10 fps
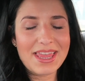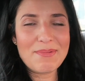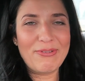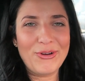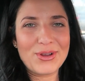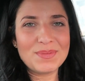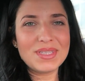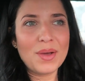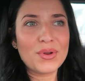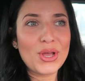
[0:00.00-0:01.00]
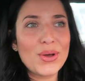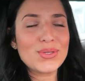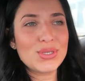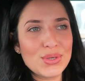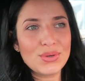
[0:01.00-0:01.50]
the day before Christmas, I would go
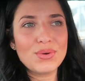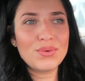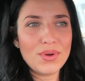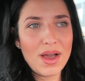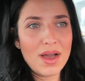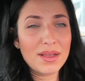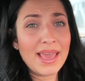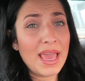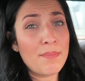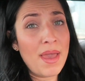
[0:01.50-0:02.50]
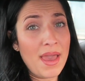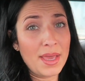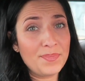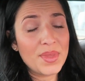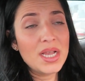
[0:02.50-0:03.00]
to uh, Cape May
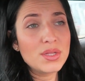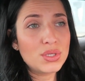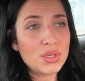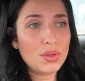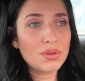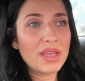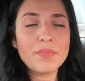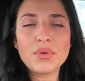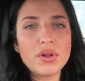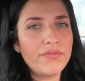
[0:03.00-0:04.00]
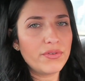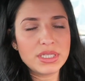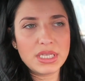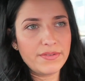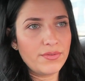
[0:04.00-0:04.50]
to their beautiful
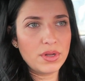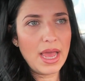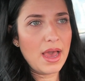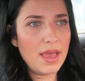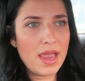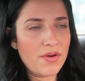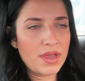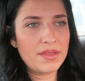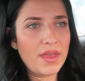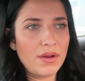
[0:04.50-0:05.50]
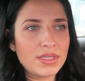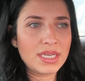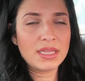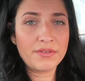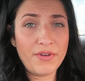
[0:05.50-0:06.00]
seafood area there to
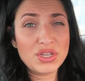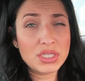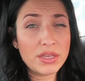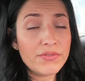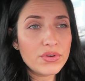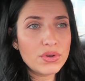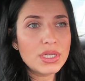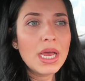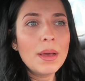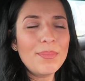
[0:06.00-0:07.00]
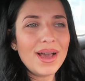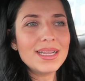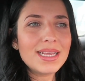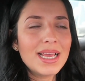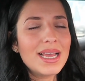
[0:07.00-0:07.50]
get the fresh seafood.
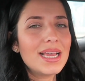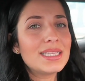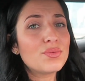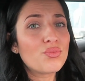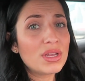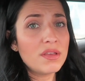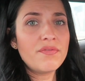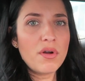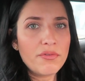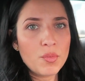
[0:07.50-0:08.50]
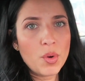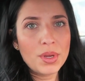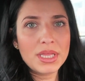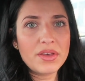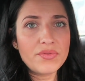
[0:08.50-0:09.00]
But it's really far from where
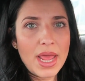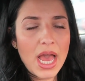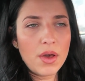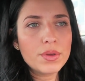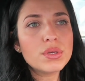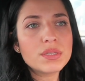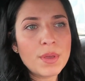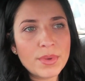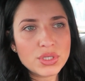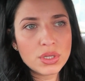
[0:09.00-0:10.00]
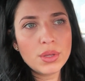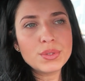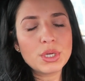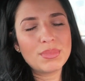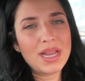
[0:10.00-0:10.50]
we live now. It used to be much
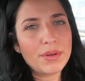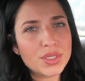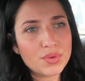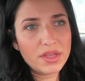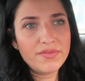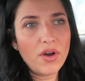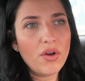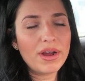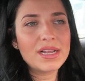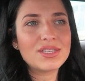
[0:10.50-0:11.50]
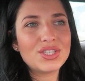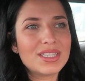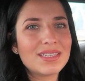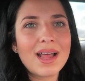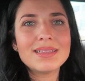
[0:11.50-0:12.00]
closer, but now it's really far, and it's
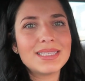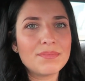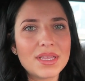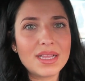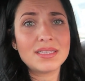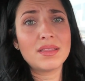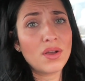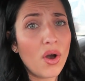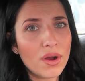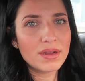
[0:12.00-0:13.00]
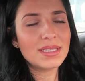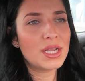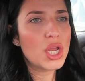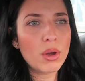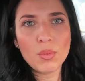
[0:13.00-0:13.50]
just not something that's in the cards. I
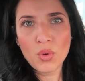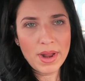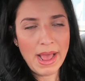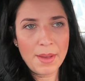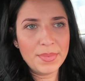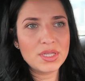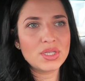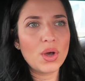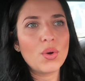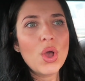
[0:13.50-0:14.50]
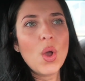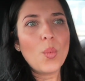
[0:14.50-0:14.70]
know it won't happen, so